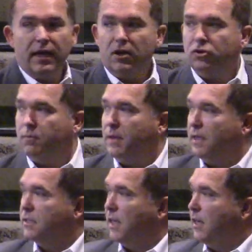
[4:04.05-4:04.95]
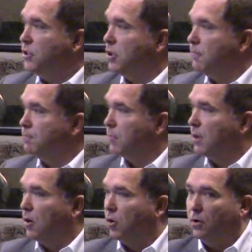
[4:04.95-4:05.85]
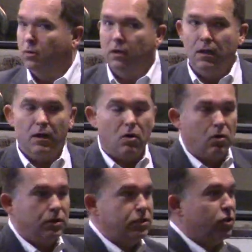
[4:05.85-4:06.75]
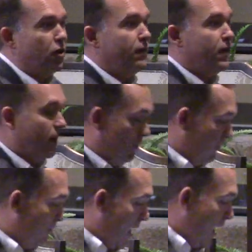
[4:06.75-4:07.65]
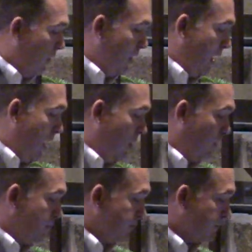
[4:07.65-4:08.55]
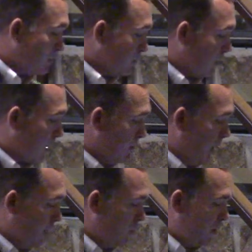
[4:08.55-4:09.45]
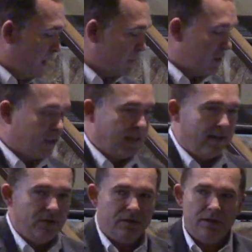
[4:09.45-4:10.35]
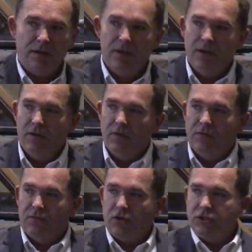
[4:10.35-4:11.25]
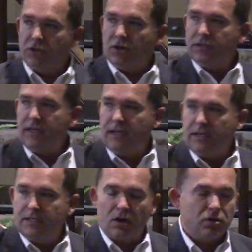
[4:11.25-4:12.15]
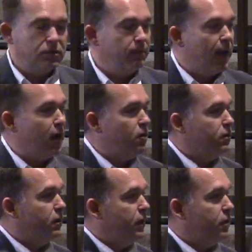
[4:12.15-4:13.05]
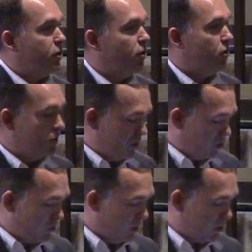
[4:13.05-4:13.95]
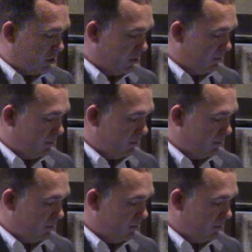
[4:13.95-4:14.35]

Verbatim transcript: hell. You'll be in danger or deserving of the fiery hell. Matthew chapter 7, verse 13, he talks about eternal destruction.